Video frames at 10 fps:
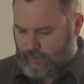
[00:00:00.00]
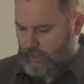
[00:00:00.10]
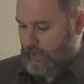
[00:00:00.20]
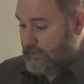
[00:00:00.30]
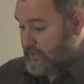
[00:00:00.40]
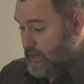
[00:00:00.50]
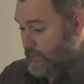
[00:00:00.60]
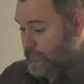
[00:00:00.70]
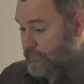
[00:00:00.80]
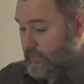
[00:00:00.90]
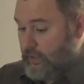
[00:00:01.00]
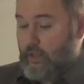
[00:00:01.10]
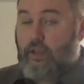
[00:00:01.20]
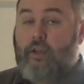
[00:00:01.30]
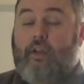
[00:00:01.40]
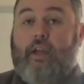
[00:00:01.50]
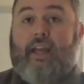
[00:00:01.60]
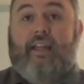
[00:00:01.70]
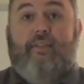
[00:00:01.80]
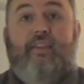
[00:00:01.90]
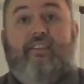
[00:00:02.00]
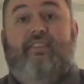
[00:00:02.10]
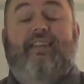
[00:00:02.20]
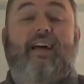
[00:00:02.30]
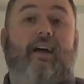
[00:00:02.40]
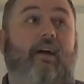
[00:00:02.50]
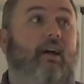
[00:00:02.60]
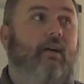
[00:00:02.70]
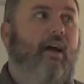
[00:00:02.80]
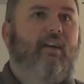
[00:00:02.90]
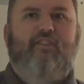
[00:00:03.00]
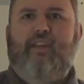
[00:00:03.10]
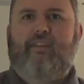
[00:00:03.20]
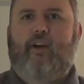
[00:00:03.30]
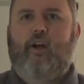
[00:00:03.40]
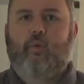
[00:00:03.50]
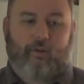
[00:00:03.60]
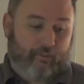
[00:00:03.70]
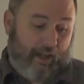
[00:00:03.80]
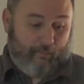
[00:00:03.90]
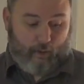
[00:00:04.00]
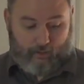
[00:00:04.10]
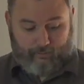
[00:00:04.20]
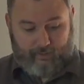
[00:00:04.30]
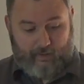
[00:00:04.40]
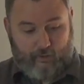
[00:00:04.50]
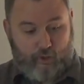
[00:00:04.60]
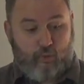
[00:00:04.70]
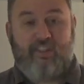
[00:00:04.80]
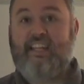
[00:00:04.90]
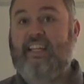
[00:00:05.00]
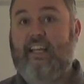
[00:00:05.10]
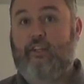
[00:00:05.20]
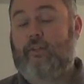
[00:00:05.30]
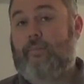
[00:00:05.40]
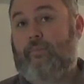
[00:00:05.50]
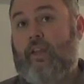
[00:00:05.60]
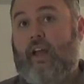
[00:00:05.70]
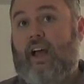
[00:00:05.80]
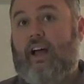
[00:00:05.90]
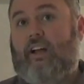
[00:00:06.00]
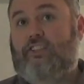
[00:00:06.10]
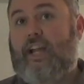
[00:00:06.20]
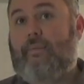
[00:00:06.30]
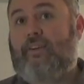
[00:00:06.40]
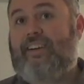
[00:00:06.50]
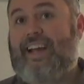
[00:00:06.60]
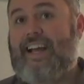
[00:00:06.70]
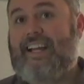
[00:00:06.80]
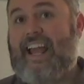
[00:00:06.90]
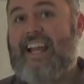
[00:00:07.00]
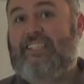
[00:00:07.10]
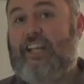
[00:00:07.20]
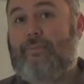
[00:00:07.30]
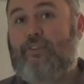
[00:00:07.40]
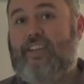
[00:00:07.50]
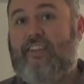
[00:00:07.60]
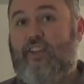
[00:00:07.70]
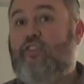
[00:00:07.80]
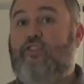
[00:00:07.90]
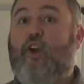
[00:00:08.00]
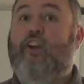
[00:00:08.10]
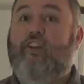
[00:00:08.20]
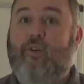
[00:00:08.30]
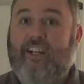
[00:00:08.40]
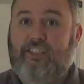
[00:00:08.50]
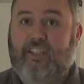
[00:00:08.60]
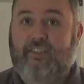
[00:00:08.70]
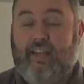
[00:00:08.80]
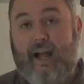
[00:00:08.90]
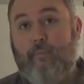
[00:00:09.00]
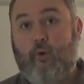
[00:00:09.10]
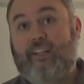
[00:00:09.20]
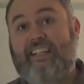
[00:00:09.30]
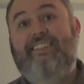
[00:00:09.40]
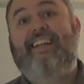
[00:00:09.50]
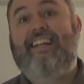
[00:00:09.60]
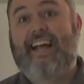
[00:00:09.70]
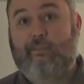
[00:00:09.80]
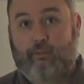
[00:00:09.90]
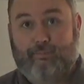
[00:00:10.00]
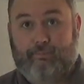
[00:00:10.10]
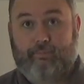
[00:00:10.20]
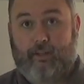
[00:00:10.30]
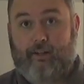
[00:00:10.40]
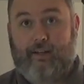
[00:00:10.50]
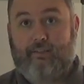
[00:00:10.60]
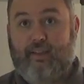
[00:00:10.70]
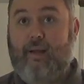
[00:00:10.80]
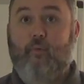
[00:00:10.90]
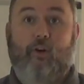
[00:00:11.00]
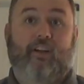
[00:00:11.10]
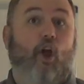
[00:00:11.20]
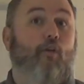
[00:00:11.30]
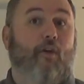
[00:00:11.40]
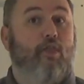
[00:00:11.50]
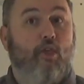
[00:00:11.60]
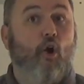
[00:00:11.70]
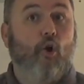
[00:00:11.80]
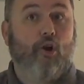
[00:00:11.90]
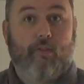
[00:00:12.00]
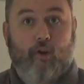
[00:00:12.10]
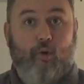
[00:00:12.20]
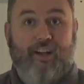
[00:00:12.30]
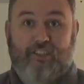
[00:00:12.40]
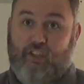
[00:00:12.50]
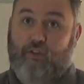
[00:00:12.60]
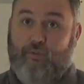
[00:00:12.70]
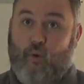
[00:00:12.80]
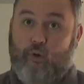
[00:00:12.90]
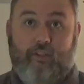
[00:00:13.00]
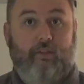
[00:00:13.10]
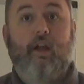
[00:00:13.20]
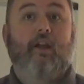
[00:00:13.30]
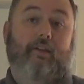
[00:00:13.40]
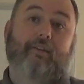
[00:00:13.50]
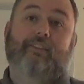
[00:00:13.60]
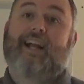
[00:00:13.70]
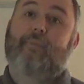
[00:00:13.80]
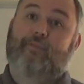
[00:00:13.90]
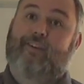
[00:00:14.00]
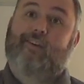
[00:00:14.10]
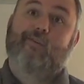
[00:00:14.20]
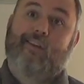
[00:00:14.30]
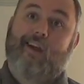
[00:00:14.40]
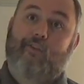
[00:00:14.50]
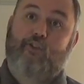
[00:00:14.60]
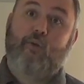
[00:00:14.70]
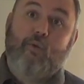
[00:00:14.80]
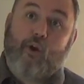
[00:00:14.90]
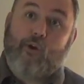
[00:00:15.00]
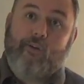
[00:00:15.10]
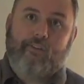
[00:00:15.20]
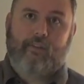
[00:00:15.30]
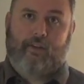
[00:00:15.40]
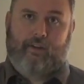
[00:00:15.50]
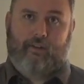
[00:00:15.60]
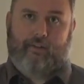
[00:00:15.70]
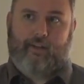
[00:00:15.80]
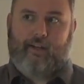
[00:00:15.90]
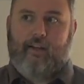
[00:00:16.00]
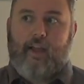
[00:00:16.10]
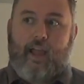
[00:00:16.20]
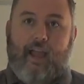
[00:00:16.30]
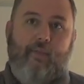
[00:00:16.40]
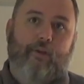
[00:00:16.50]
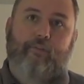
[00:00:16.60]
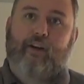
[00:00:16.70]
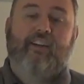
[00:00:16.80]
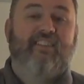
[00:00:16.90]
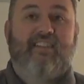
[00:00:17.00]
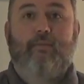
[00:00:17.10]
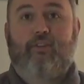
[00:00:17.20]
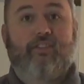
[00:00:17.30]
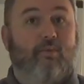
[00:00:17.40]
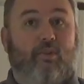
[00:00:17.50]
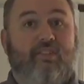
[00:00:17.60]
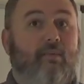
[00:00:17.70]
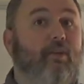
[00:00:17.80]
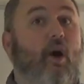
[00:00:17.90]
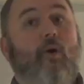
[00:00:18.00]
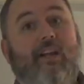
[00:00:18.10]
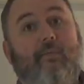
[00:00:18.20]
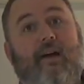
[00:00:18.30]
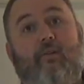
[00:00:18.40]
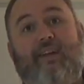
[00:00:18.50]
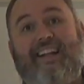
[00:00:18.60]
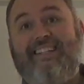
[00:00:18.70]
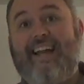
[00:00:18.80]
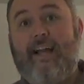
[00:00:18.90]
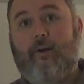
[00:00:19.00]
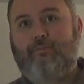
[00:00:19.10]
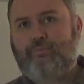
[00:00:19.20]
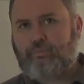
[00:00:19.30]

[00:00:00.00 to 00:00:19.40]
Alright, so this set of homeworks, I've given you 10. Chapter 9 and Chapter 10, there's 30 questions. I'm working 10 of them. Alright, so I'm working up a third of the questions for you. Your job is to do the other 2/3. Alright, and they're very similar to the ones I'm talking about right now.